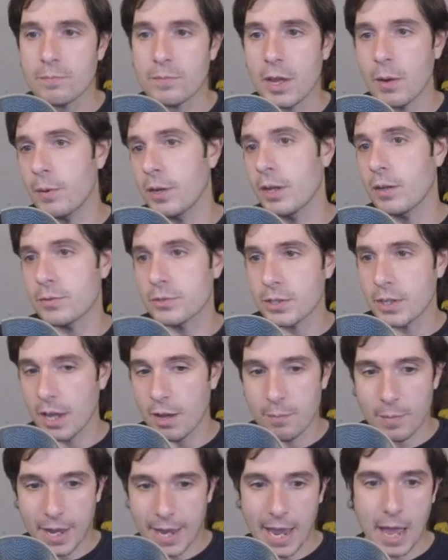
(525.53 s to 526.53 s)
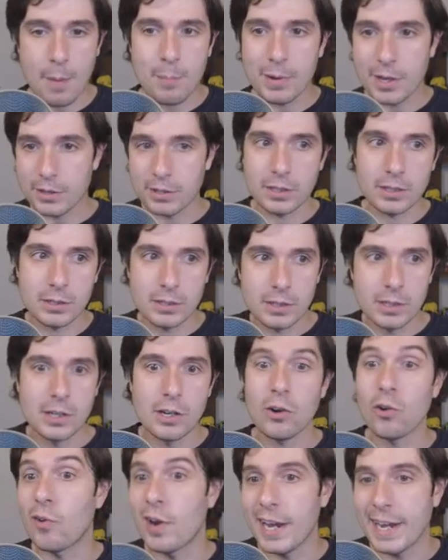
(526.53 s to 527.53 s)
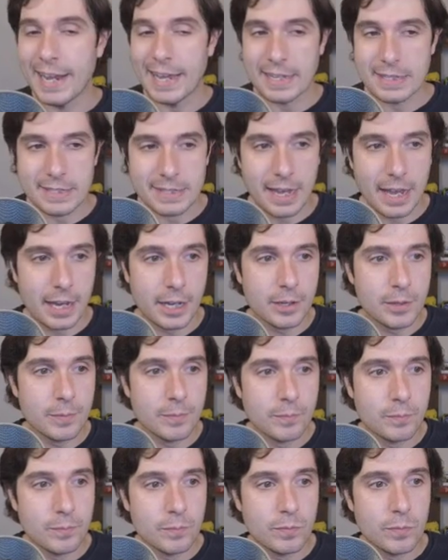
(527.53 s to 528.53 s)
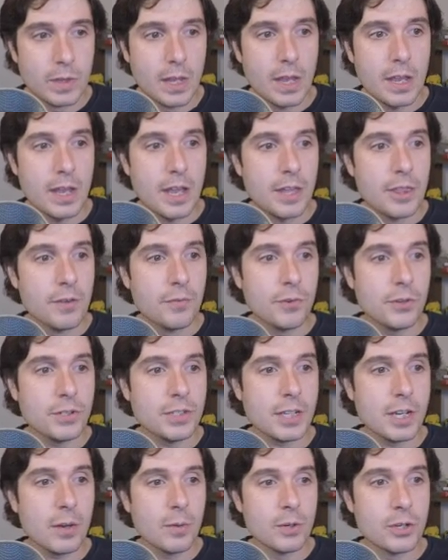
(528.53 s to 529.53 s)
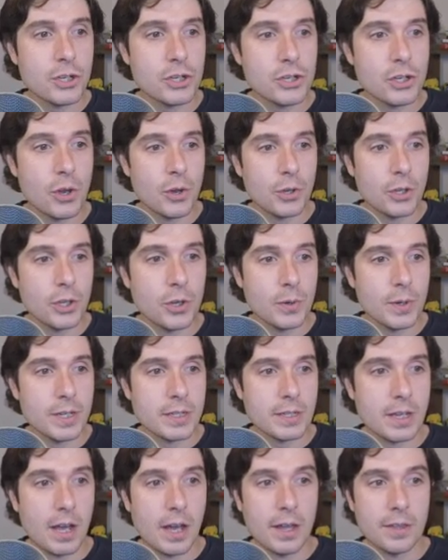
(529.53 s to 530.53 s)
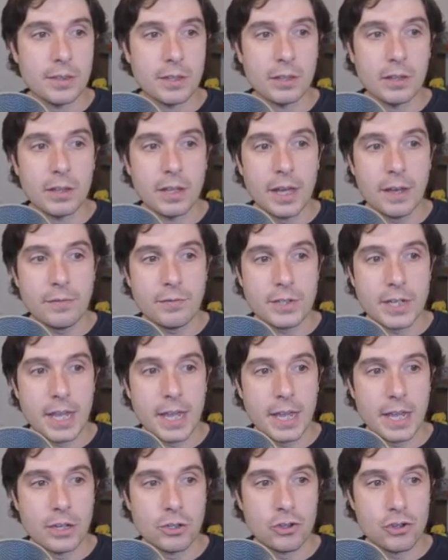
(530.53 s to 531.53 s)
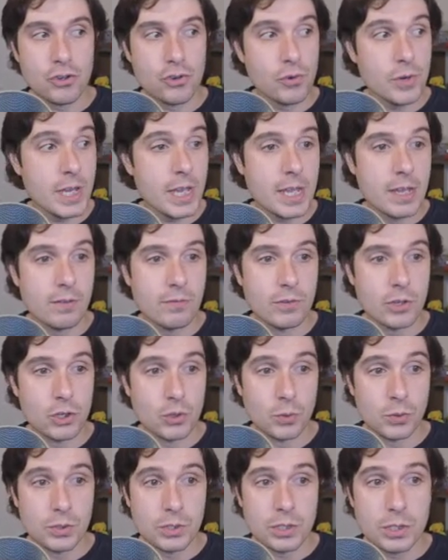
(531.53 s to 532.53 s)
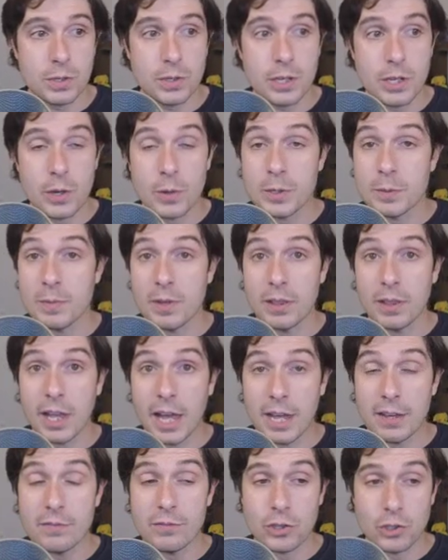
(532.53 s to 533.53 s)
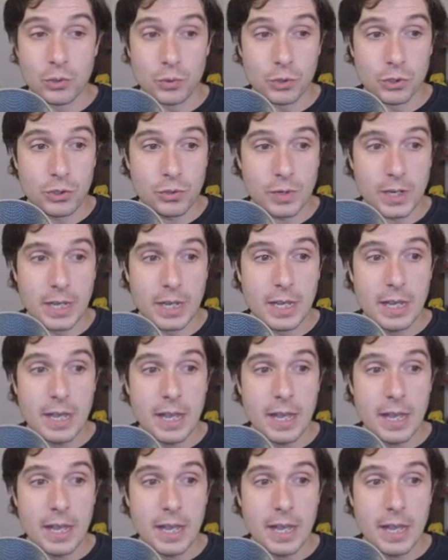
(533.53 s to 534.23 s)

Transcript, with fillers: There we go. So I have my app on the right-hand side. And the first thing I want to show you is on the left-hand tree in Visual Studio is my live visual tree.